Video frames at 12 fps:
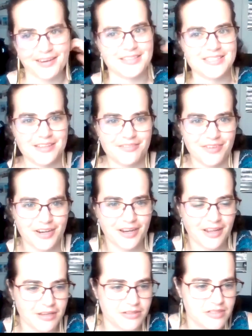It's a very
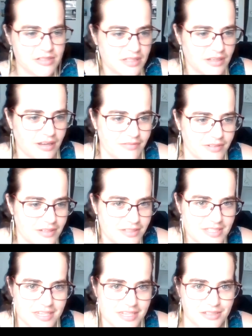interesting
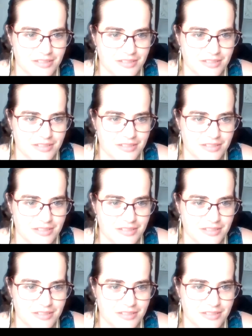conversation.